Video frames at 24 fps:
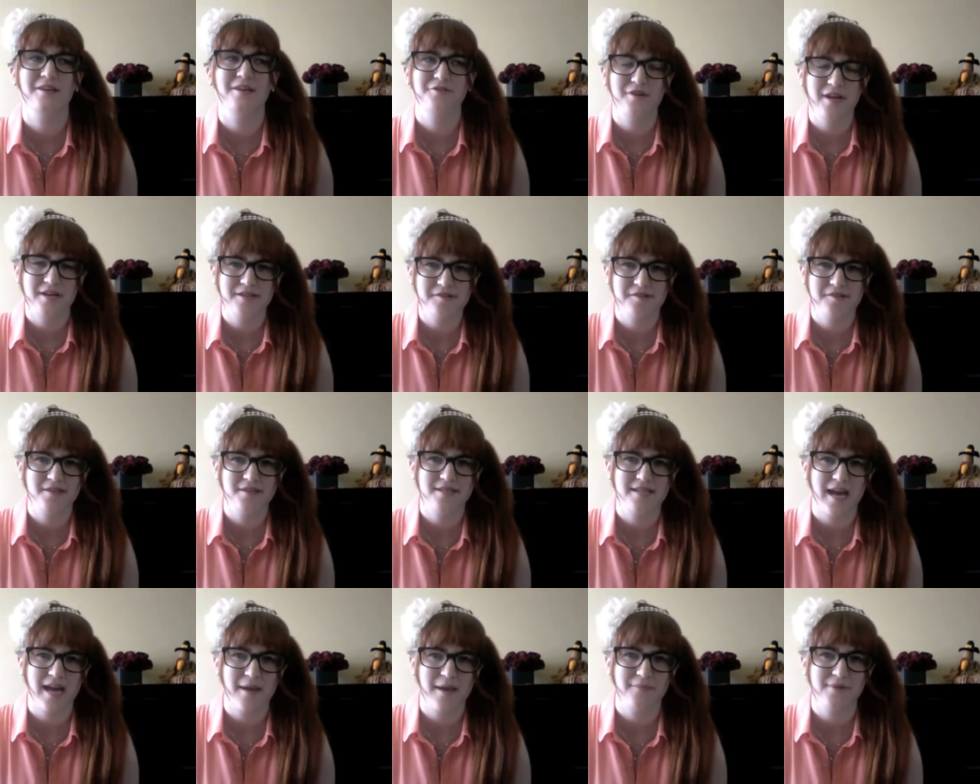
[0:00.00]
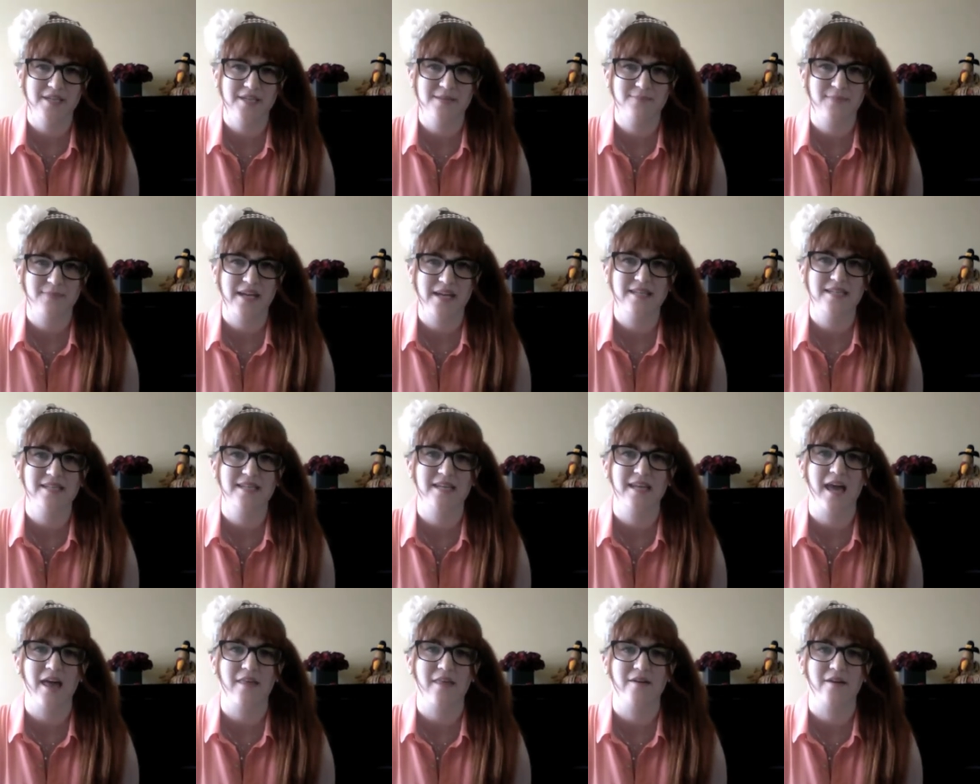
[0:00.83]
treasure the time we spent
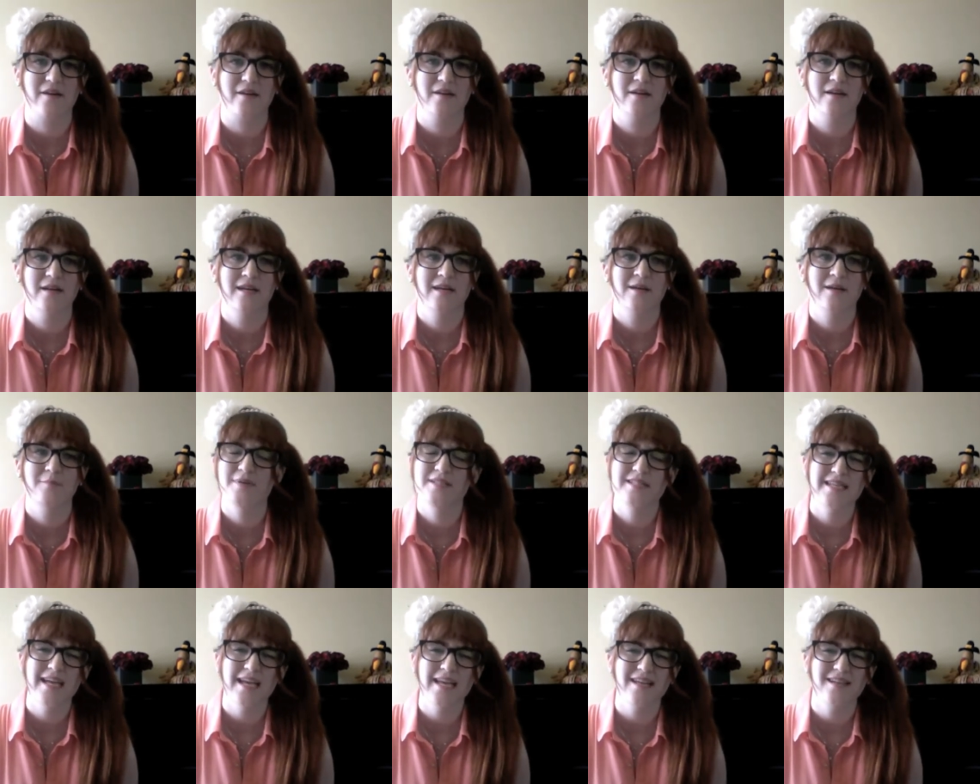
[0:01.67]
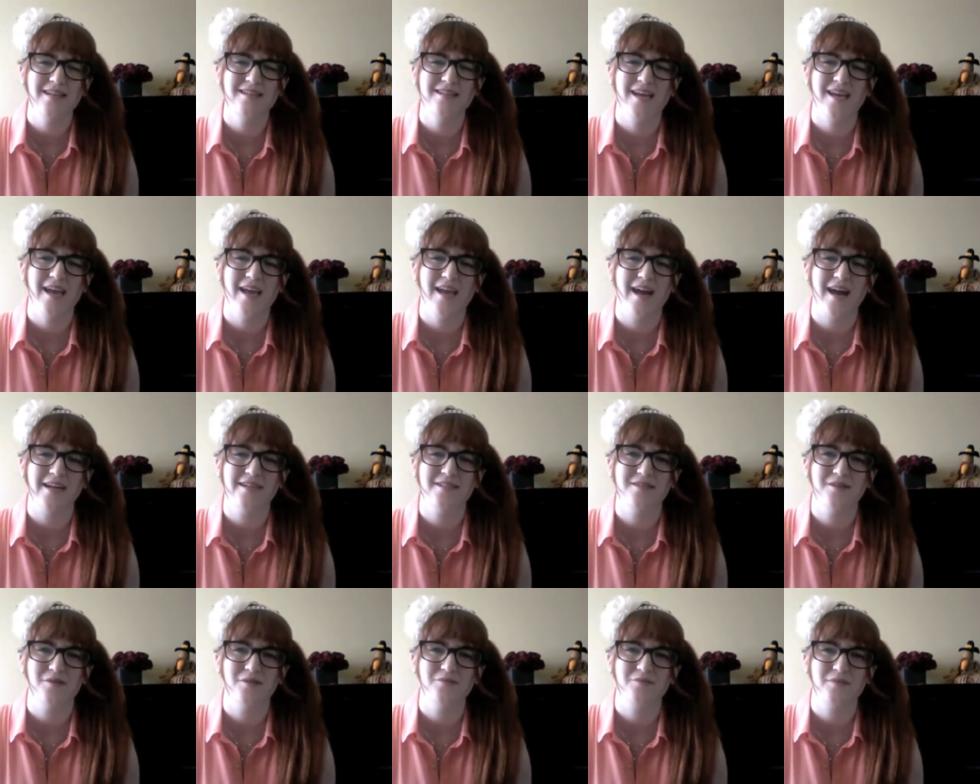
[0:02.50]
together, but day to day, I
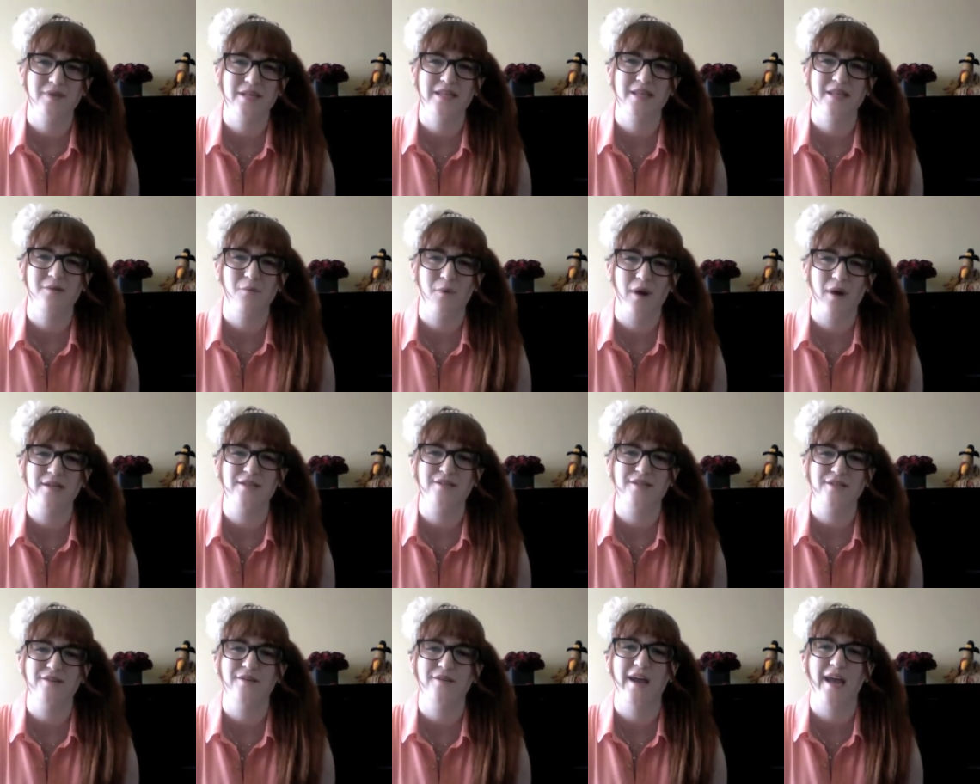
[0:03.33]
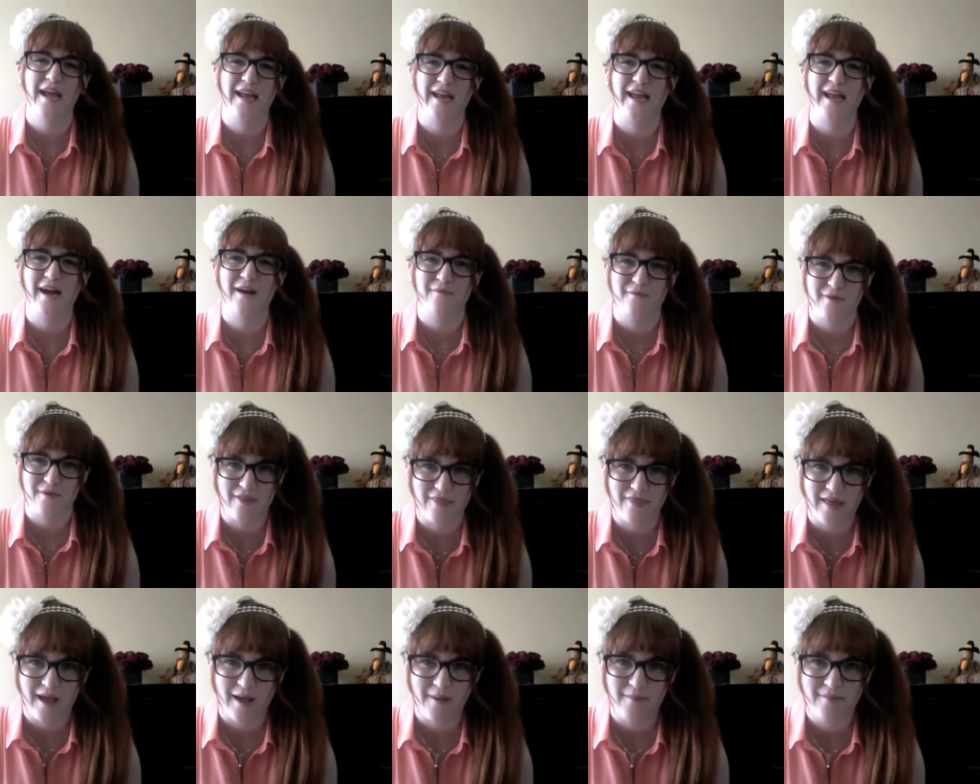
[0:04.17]
don't really want to hang out
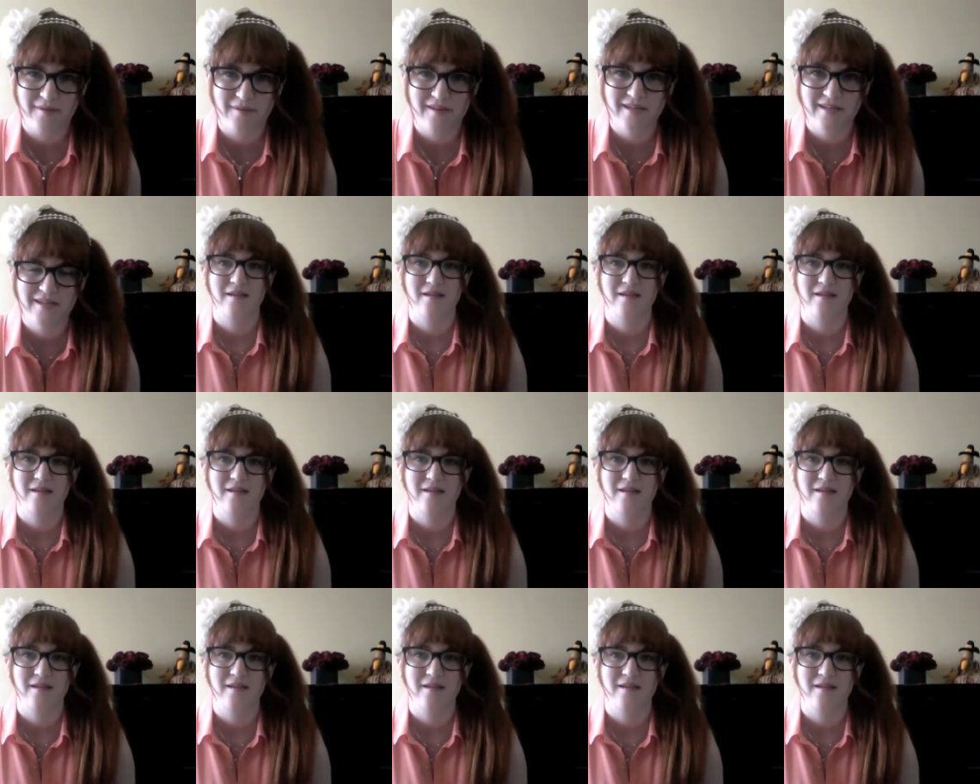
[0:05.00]
with them.